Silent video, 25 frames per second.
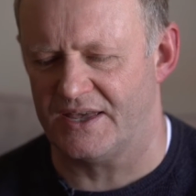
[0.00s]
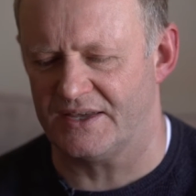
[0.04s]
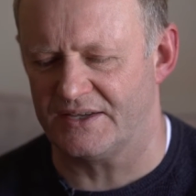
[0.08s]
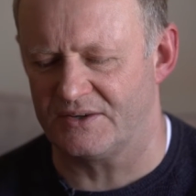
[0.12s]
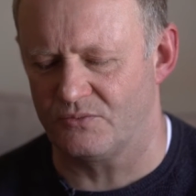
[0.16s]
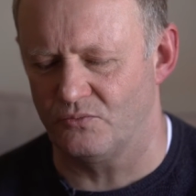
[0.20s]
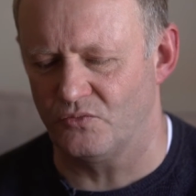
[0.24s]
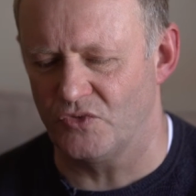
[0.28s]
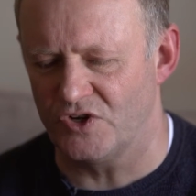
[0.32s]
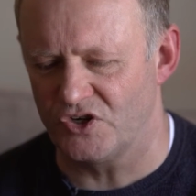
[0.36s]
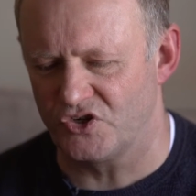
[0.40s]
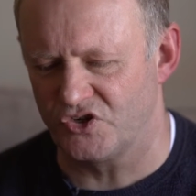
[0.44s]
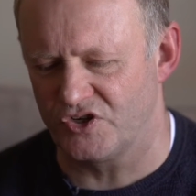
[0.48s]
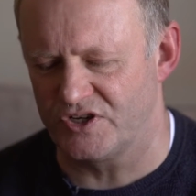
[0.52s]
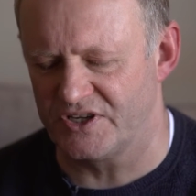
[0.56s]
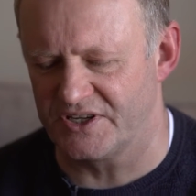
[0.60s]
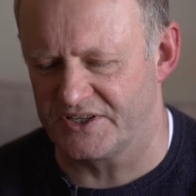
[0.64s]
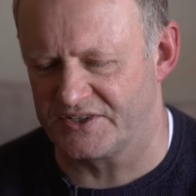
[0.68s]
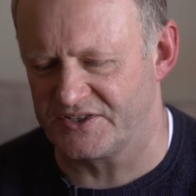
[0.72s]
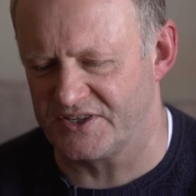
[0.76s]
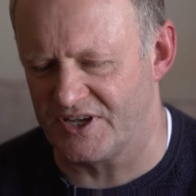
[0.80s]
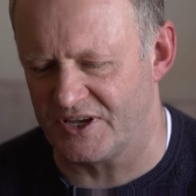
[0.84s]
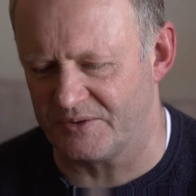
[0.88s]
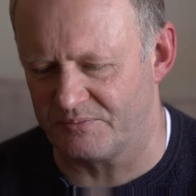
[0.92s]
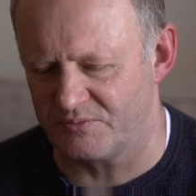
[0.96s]
And will she
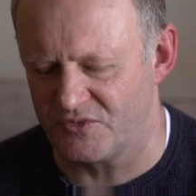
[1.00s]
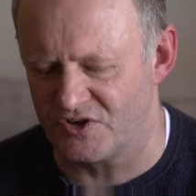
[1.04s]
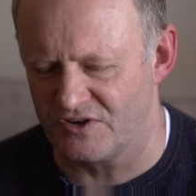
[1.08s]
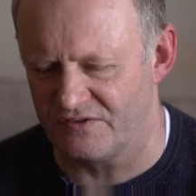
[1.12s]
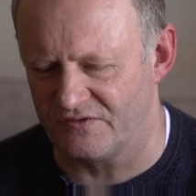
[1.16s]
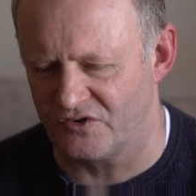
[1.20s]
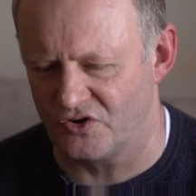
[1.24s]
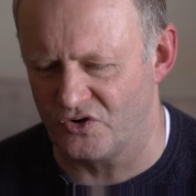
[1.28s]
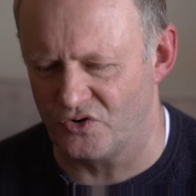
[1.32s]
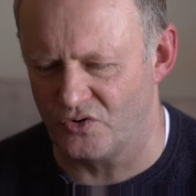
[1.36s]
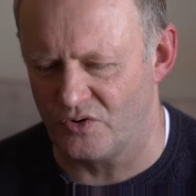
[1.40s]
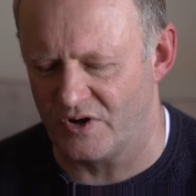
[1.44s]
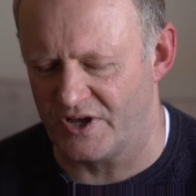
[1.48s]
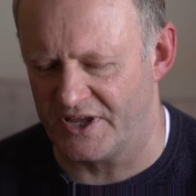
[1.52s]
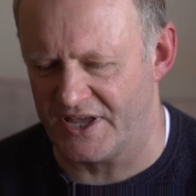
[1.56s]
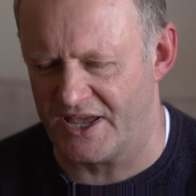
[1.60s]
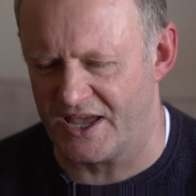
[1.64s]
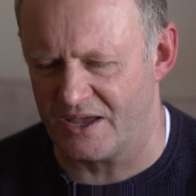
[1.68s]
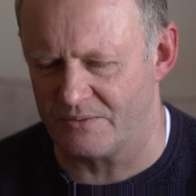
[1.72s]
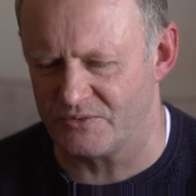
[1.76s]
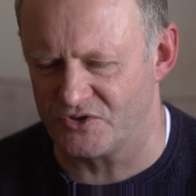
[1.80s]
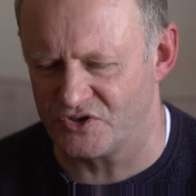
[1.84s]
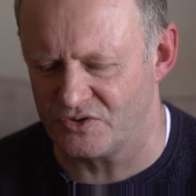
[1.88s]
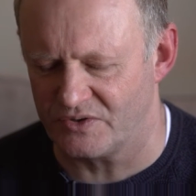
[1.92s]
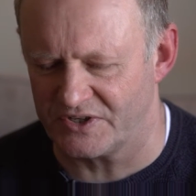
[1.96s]
accept me for who I
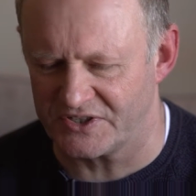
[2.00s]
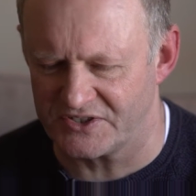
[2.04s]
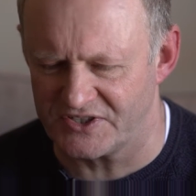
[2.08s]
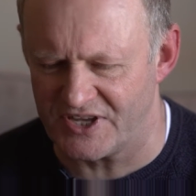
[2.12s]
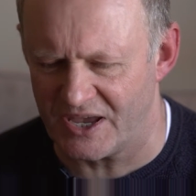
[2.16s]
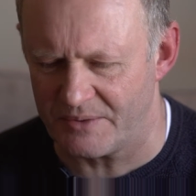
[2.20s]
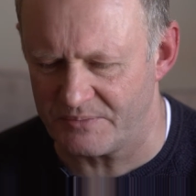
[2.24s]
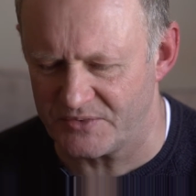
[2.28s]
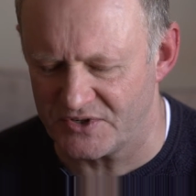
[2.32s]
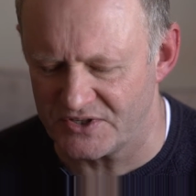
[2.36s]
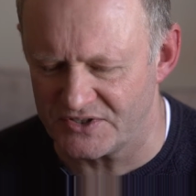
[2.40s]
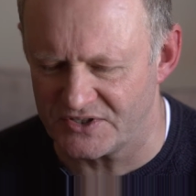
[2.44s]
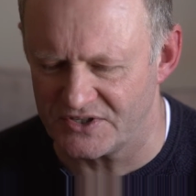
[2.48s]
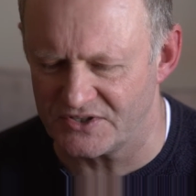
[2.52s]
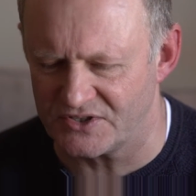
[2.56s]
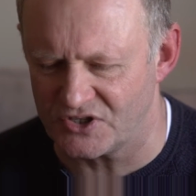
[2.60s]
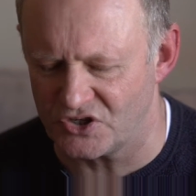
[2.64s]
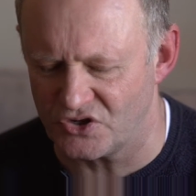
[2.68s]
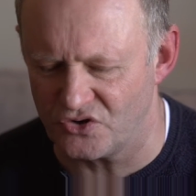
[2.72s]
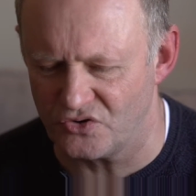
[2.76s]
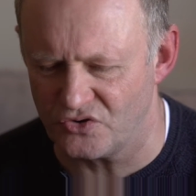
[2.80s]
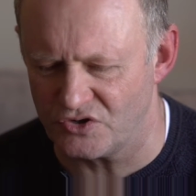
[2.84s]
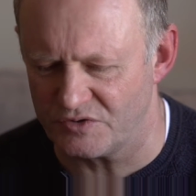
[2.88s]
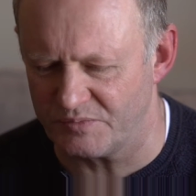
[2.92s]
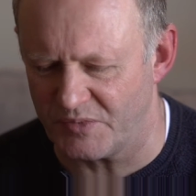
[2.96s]
am? So acceptance is
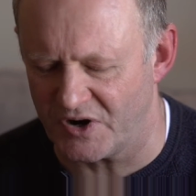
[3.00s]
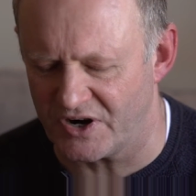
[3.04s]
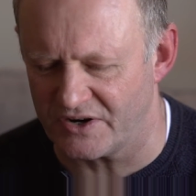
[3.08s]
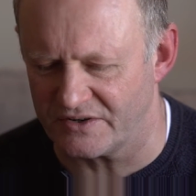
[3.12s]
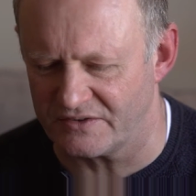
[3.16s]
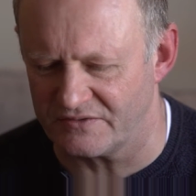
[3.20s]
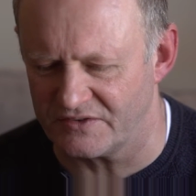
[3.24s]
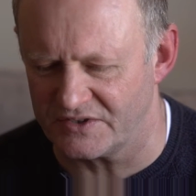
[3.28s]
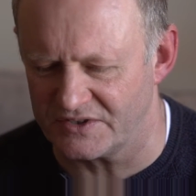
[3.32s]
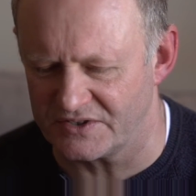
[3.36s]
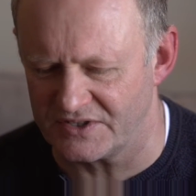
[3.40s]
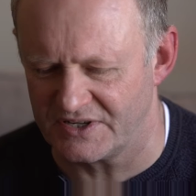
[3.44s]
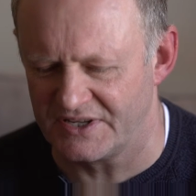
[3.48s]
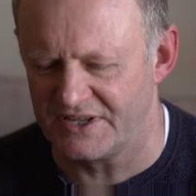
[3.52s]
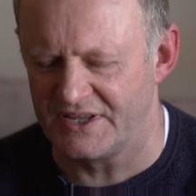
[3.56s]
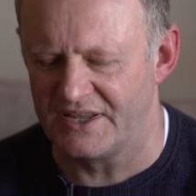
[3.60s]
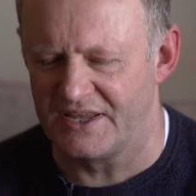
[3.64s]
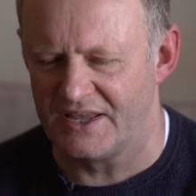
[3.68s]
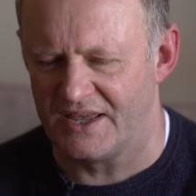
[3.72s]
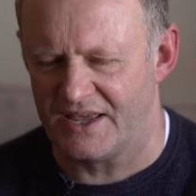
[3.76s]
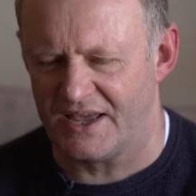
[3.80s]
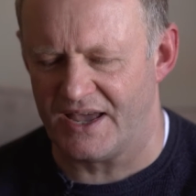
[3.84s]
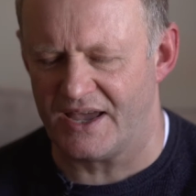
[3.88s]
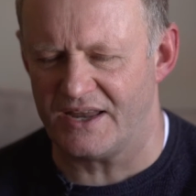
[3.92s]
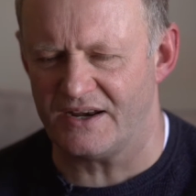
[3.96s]
a huge part of it.
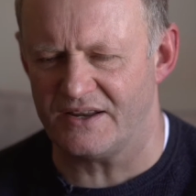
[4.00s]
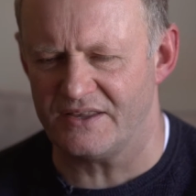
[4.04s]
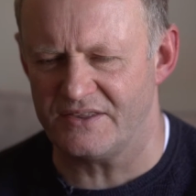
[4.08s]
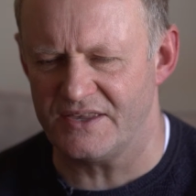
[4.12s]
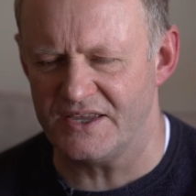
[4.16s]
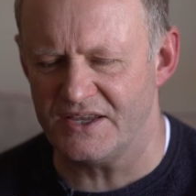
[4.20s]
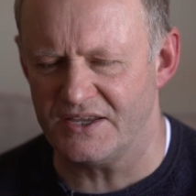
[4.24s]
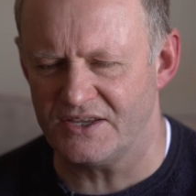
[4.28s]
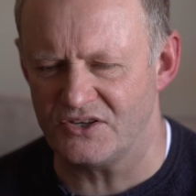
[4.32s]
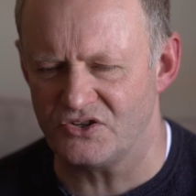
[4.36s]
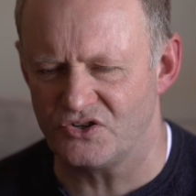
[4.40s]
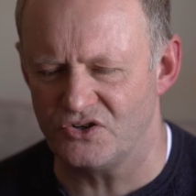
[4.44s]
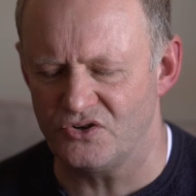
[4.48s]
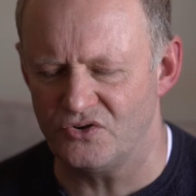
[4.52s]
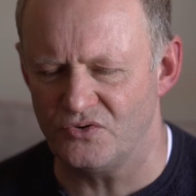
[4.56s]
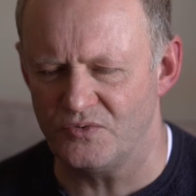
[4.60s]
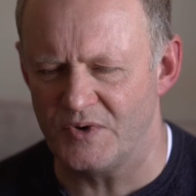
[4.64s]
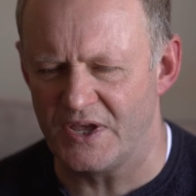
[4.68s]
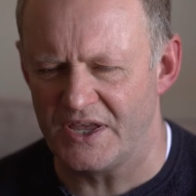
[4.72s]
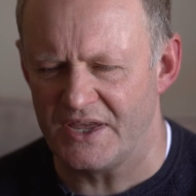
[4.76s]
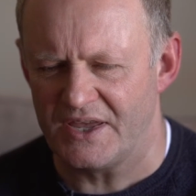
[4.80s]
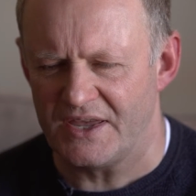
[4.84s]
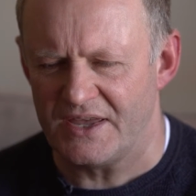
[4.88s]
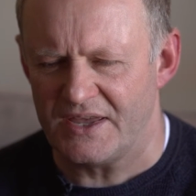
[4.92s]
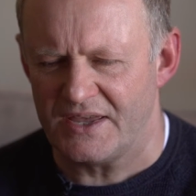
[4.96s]
And I think
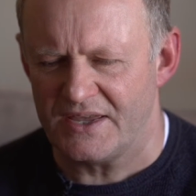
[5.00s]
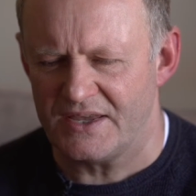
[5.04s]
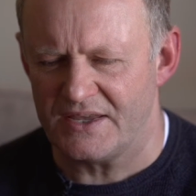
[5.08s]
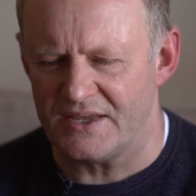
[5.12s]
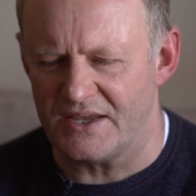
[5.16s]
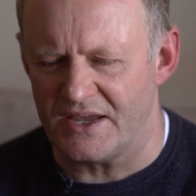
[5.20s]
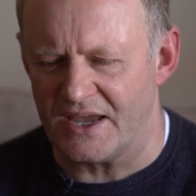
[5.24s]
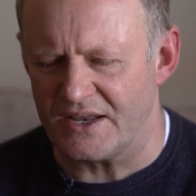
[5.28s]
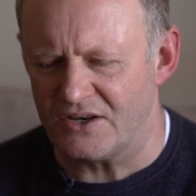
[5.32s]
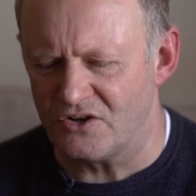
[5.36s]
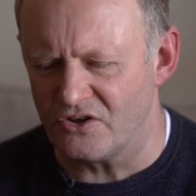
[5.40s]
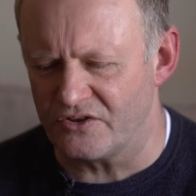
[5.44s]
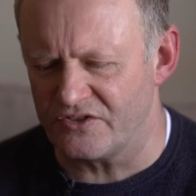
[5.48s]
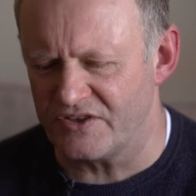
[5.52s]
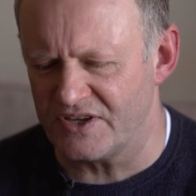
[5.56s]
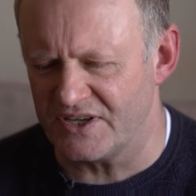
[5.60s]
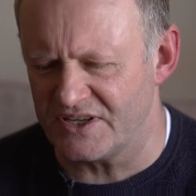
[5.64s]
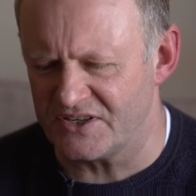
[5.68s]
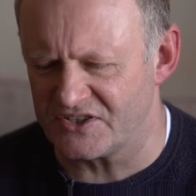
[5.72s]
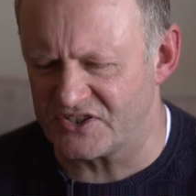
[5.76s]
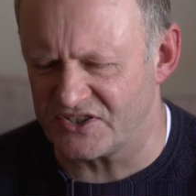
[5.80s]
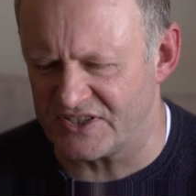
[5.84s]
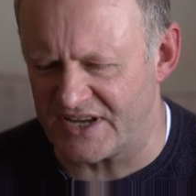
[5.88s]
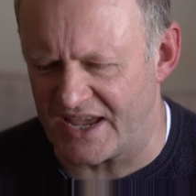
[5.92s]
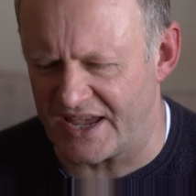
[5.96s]
and
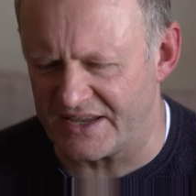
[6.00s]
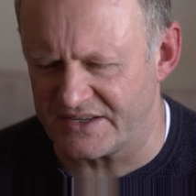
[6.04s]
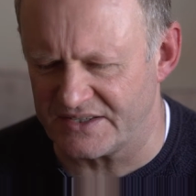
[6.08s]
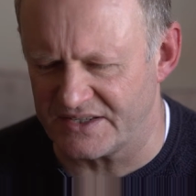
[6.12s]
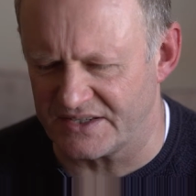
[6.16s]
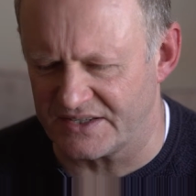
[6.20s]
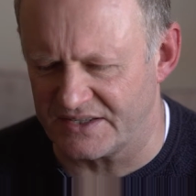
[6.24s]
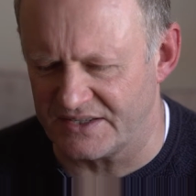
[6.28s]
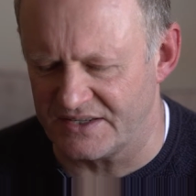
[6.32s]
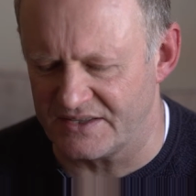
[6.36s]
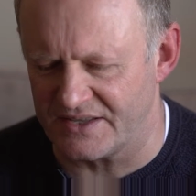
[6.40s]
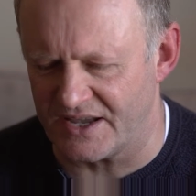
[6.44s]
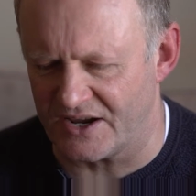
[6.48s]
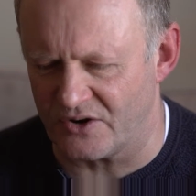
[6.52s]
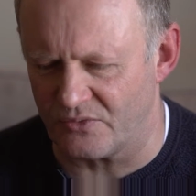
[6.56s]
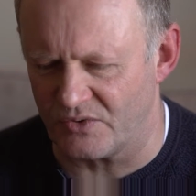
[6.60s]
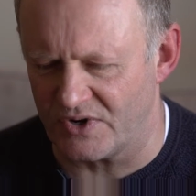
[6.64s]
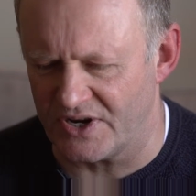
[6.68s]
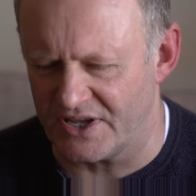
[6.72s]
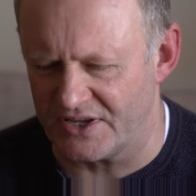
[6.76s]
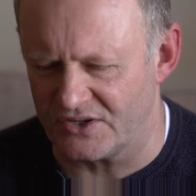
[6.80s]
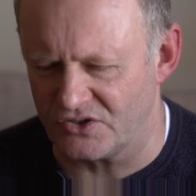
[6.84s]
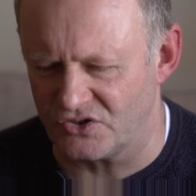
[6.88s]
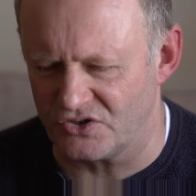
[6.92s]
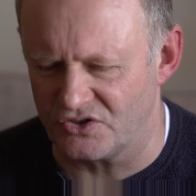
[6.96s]
nothing is static in that
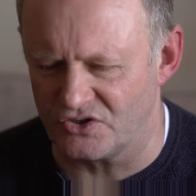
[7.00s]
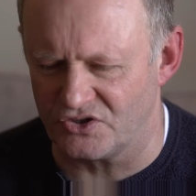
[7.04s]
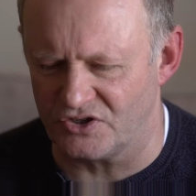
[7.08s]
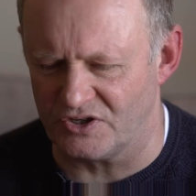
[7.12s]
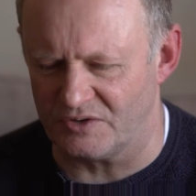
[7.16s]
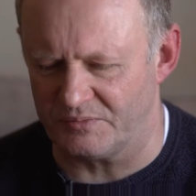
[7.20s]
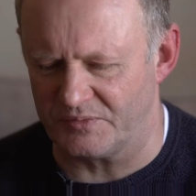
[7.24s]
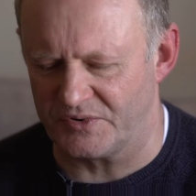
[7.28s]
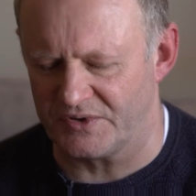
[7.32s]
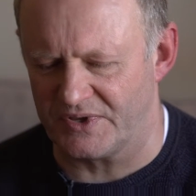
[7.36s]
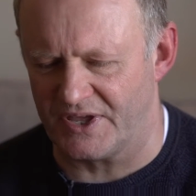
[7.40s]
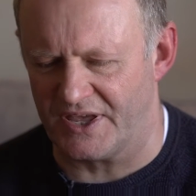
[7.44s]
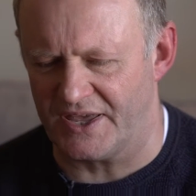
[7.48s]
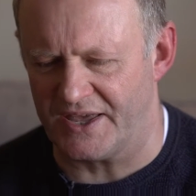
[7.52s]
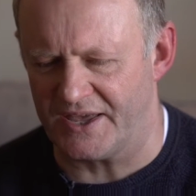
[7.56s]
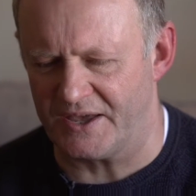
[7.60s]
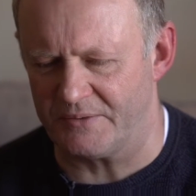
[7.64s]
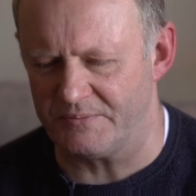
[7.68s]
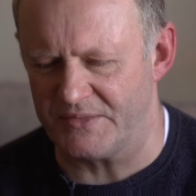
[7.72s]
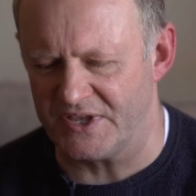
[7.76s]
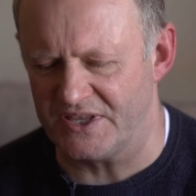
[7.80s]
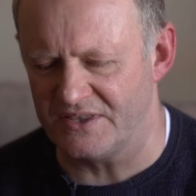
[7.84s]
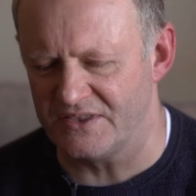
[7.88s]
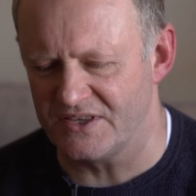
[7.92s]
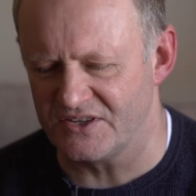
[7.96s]
relationship,
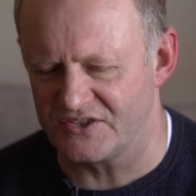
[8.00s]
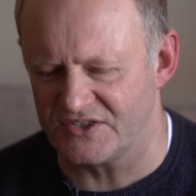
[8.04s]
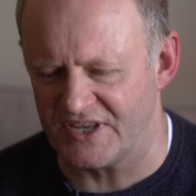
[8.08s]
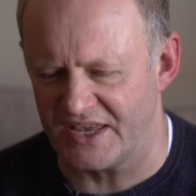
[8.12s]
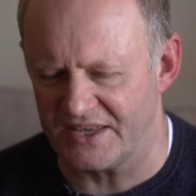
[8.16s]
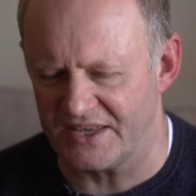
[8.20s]
in the